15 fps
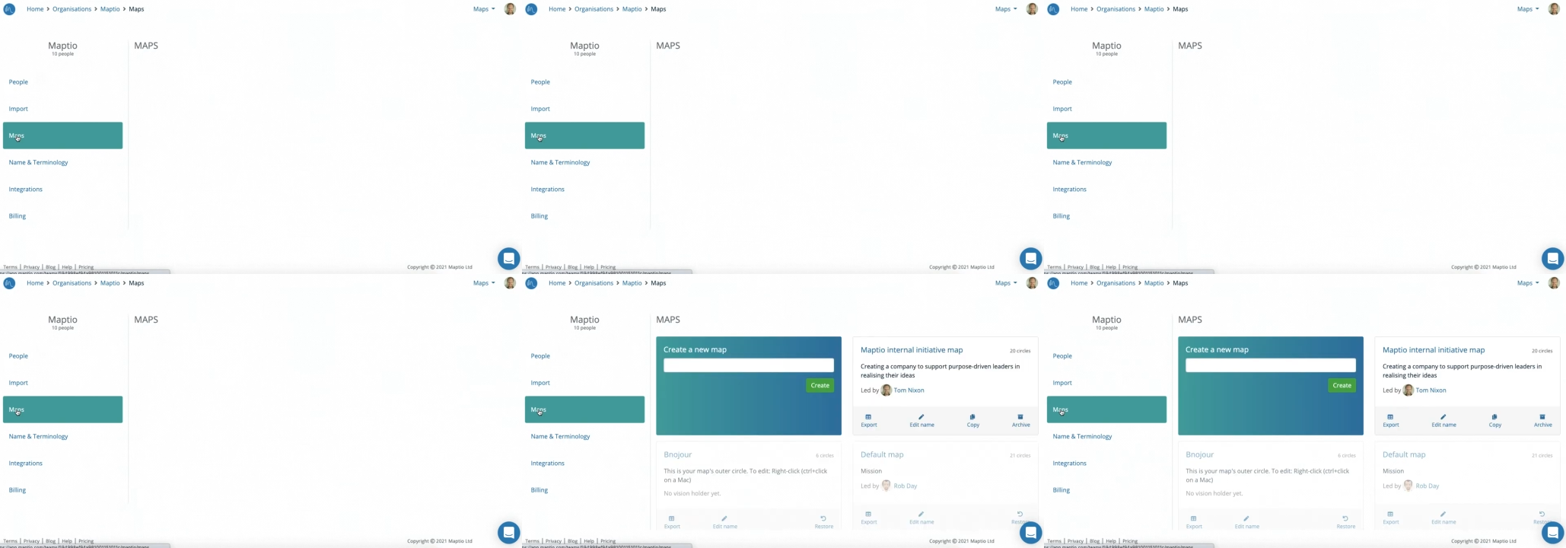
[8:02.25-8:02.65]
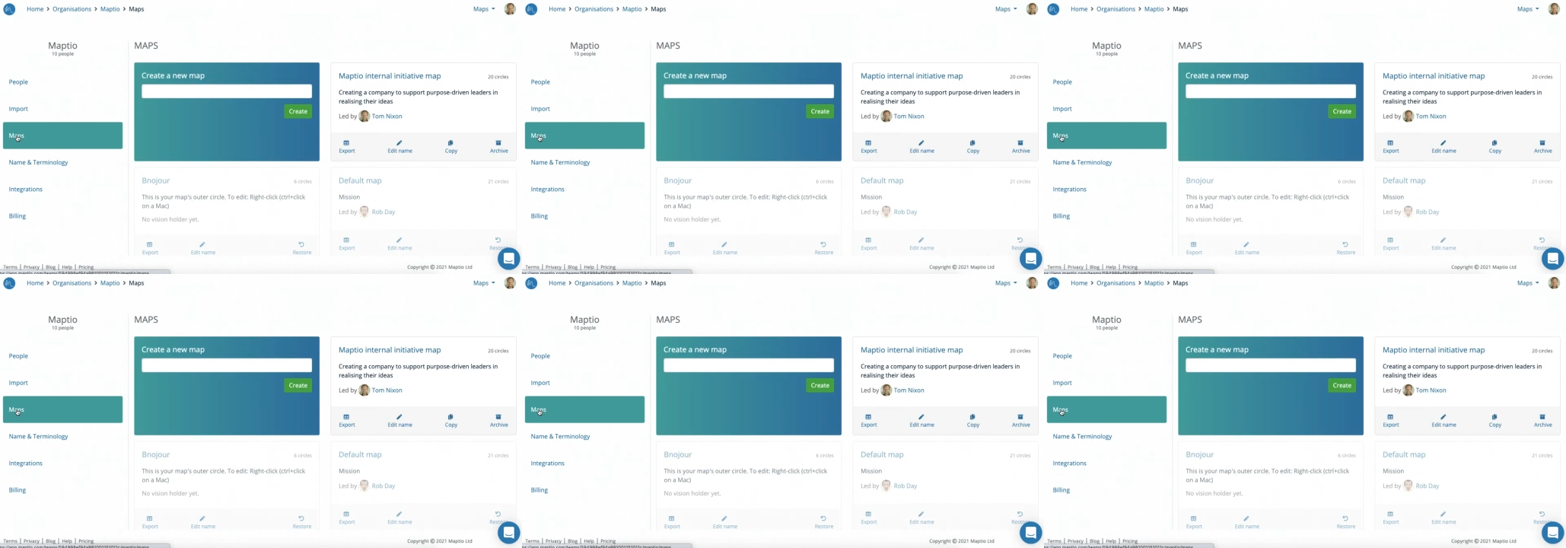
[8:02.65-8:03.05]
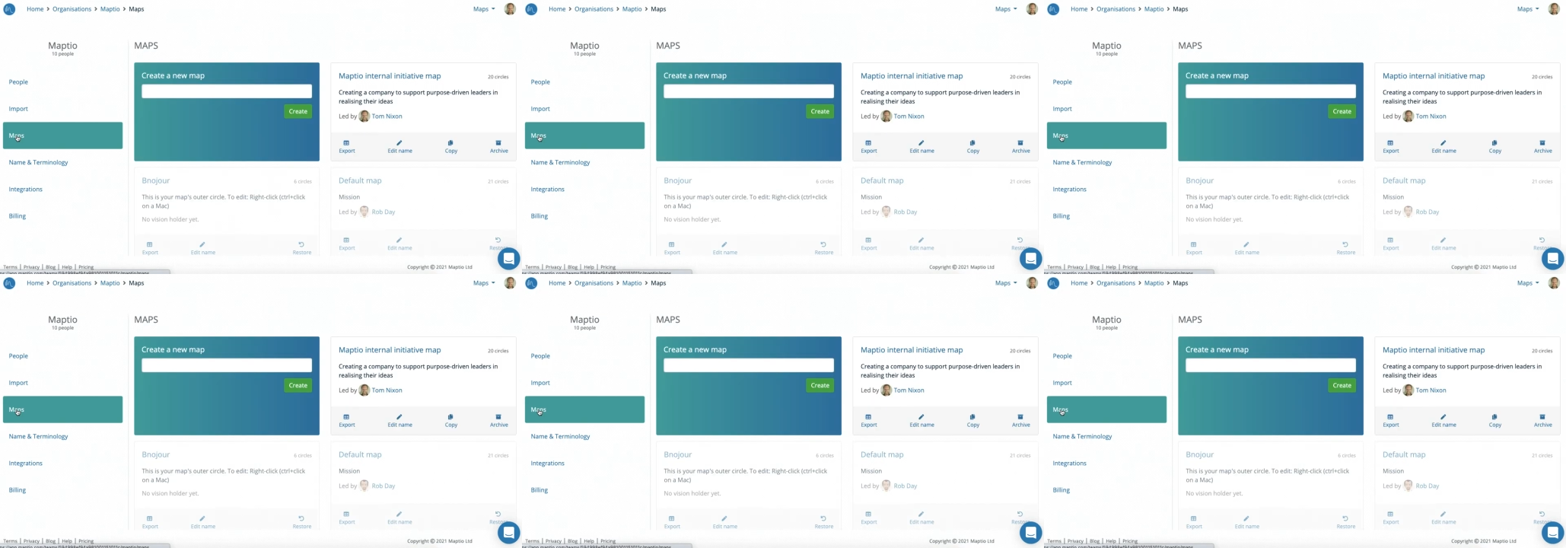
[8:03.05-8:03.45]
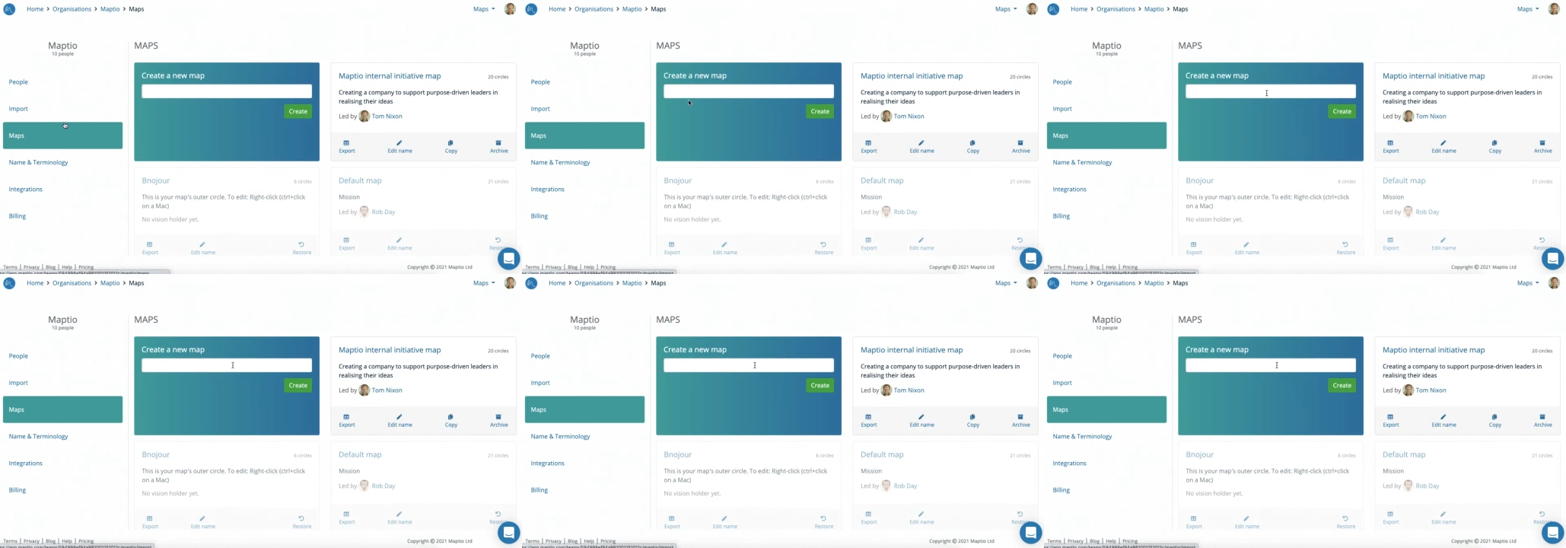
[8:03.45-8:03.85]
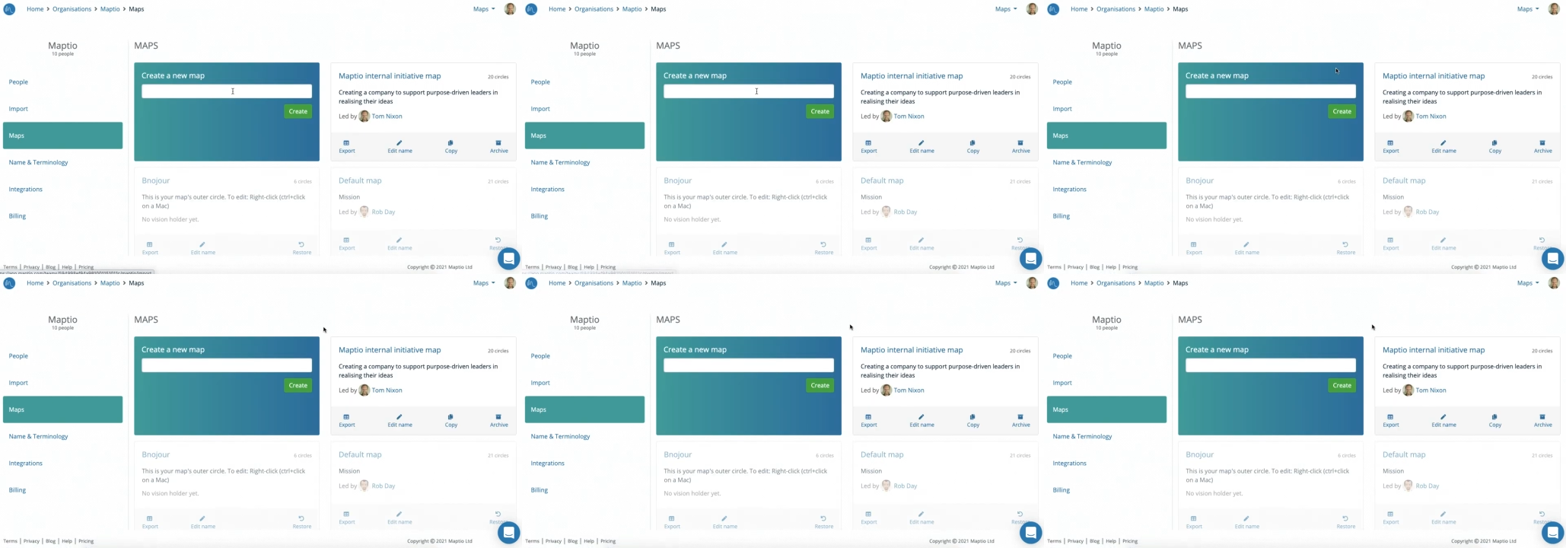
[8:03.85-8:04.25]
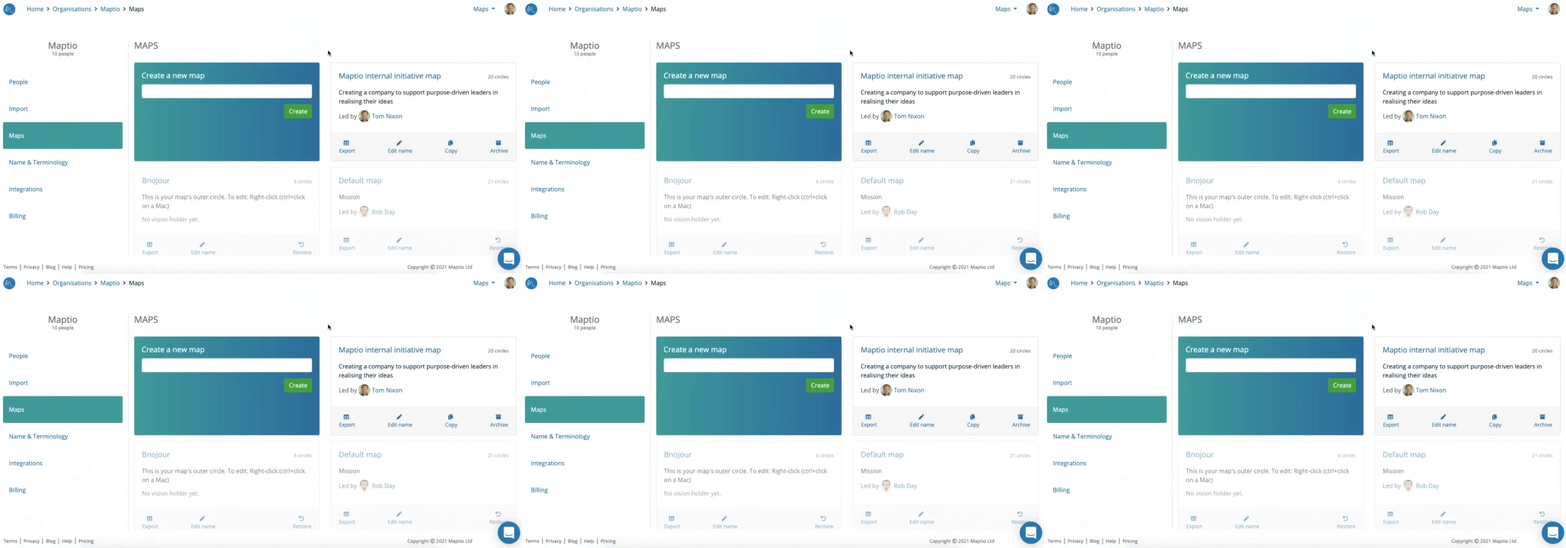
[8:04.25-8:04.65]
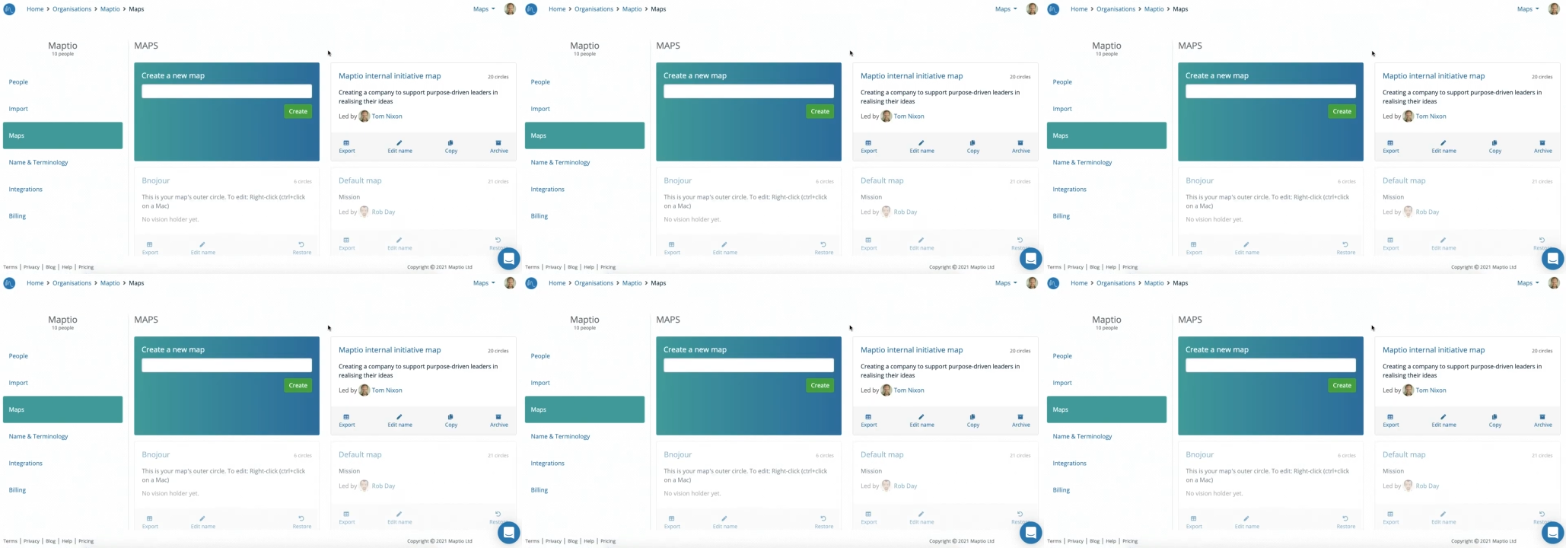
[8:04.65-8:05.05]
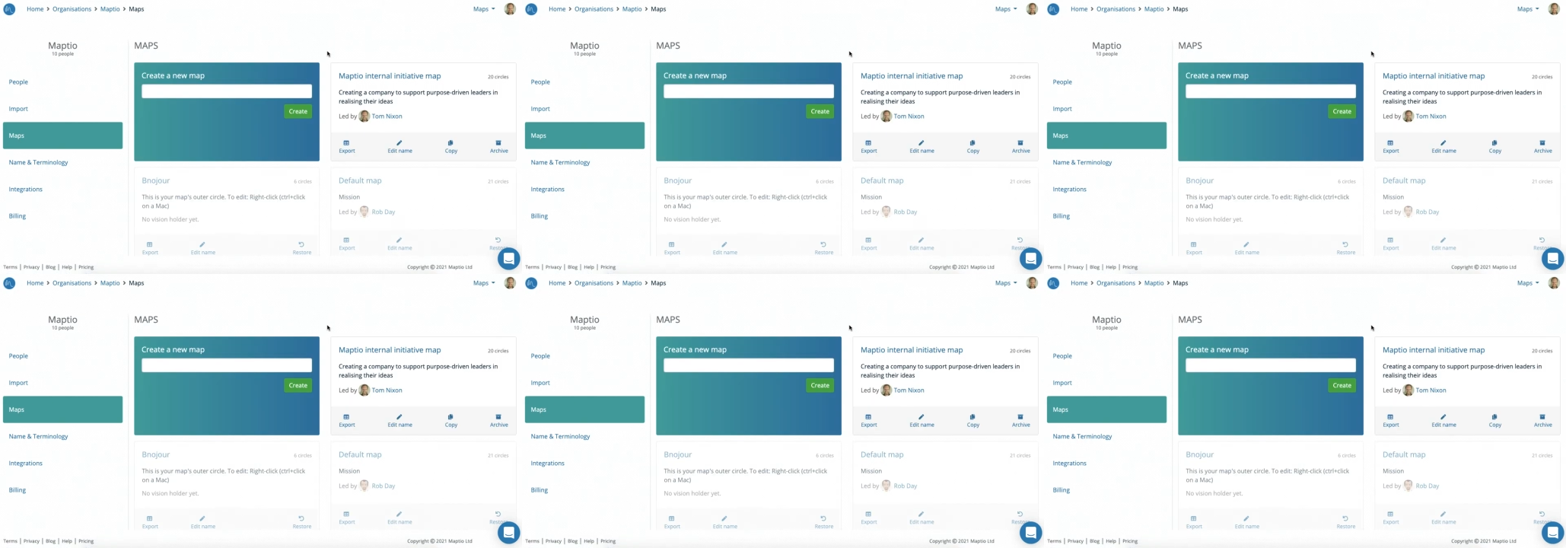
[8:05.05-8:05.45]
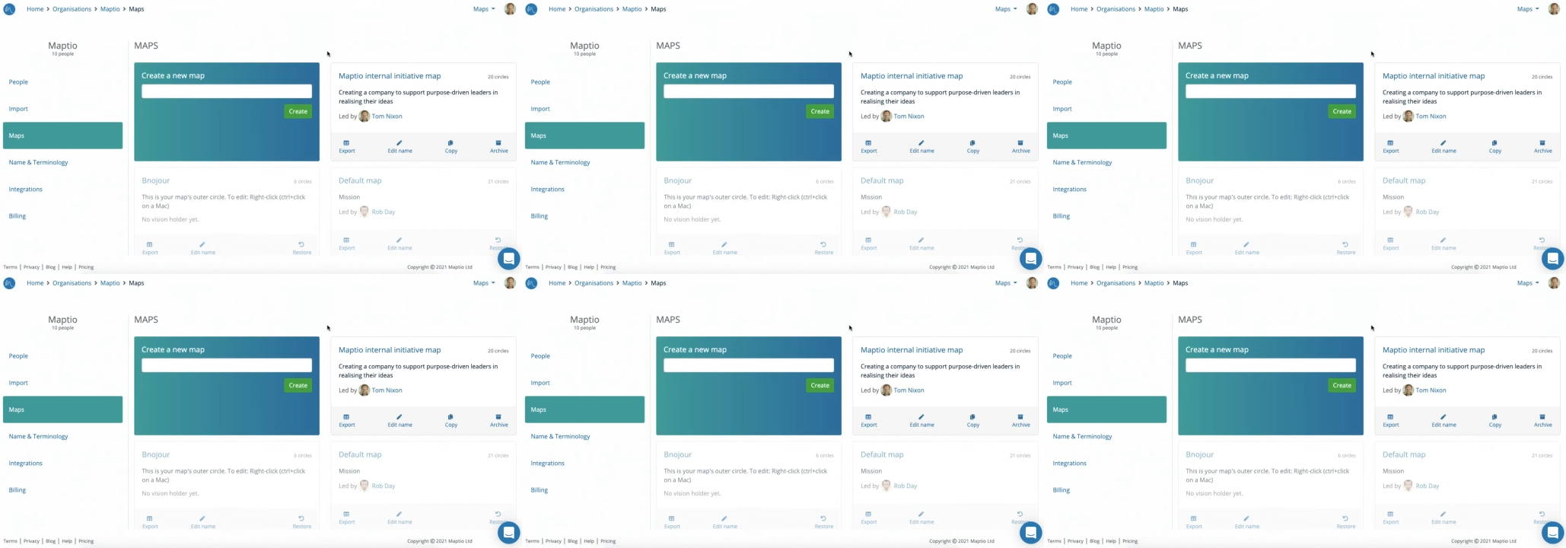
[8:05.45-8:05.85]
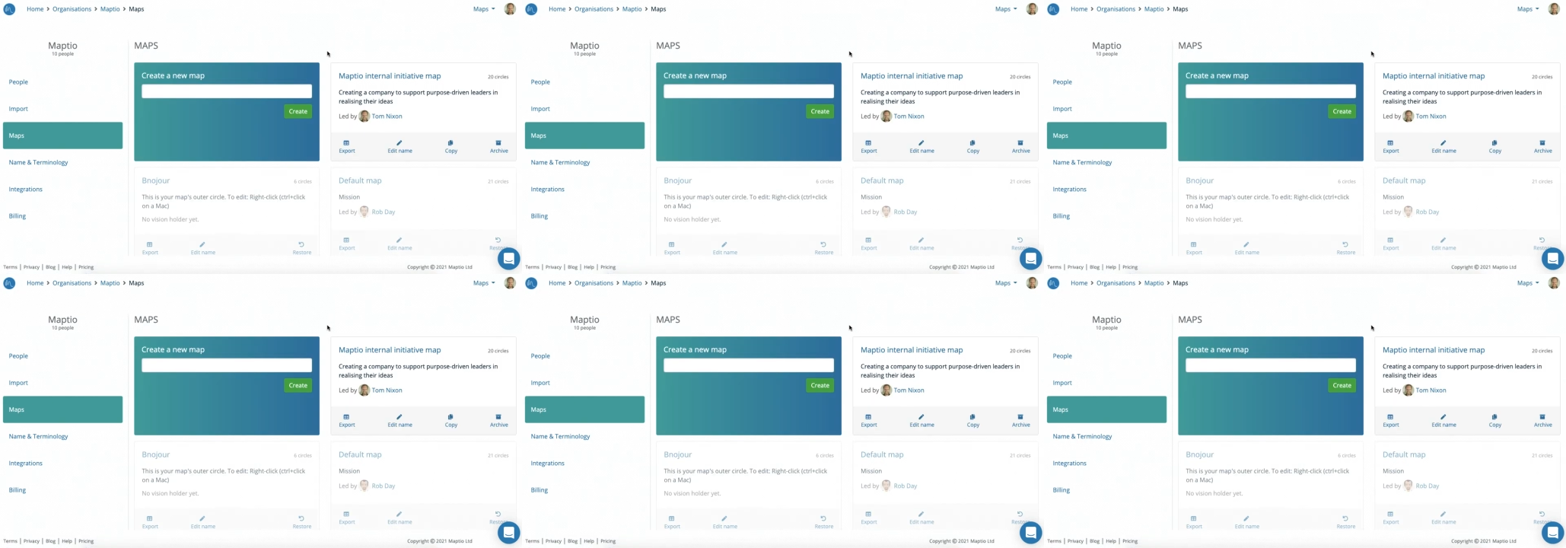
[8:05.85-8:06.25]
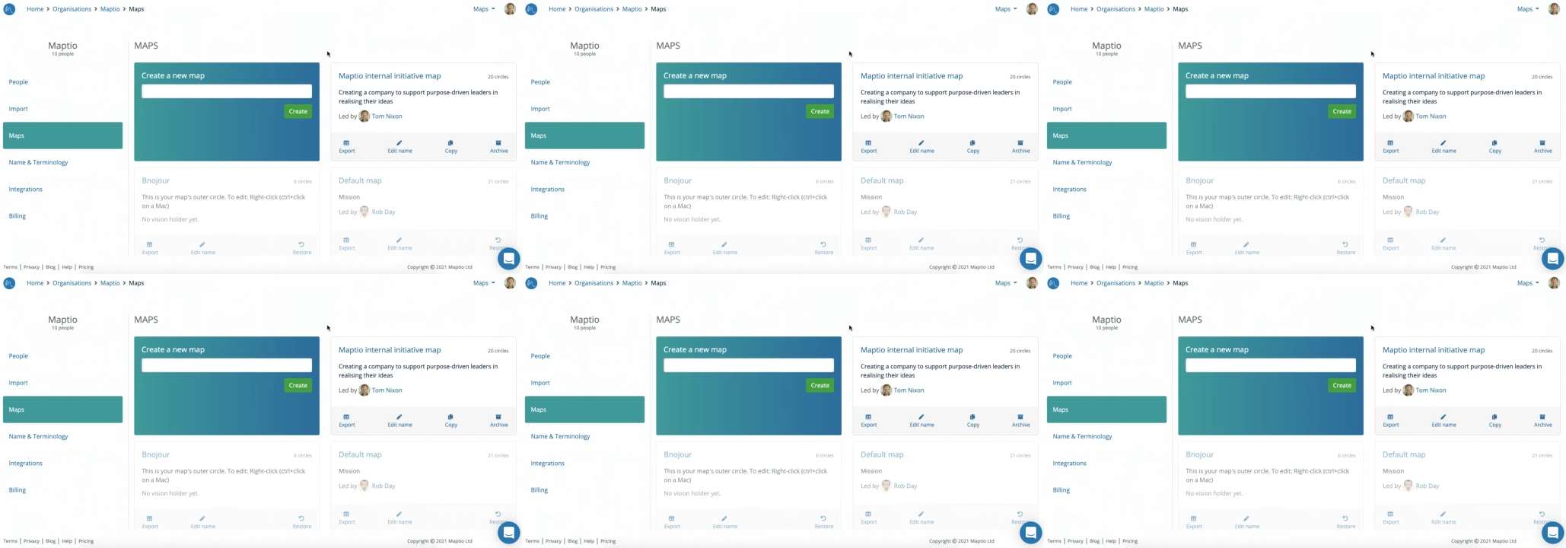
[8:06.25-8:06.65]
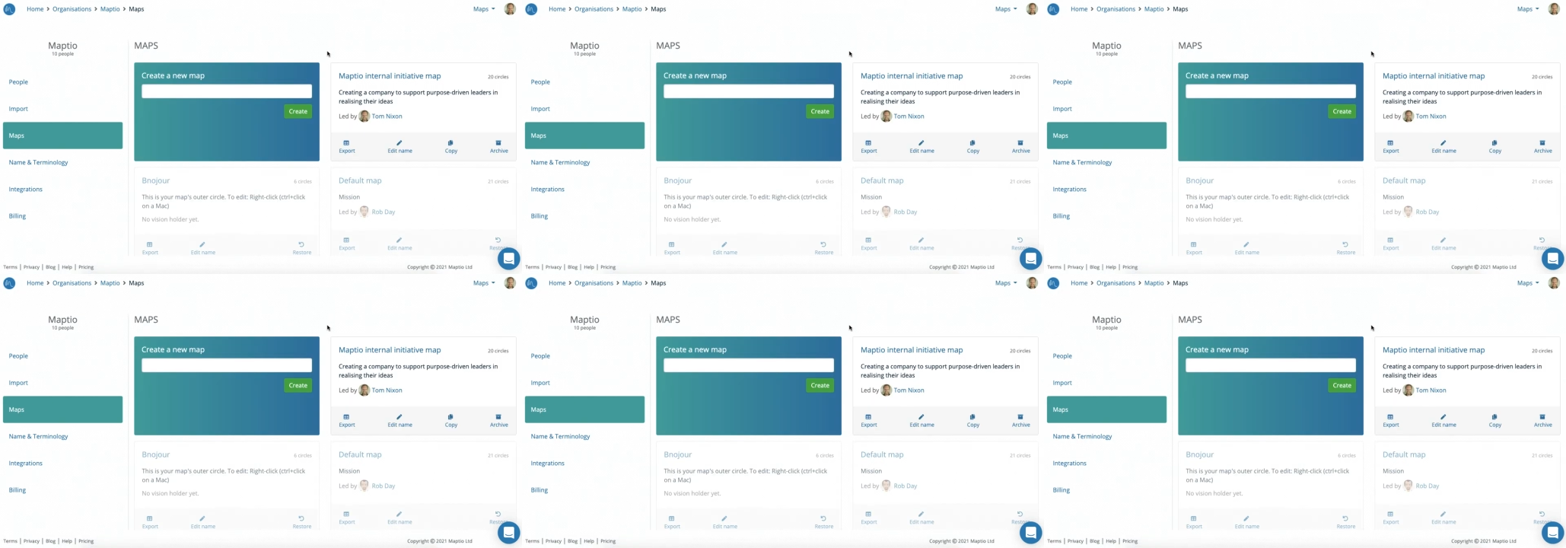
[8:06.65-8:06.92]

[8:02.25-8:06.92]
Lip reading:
(no speaker visible)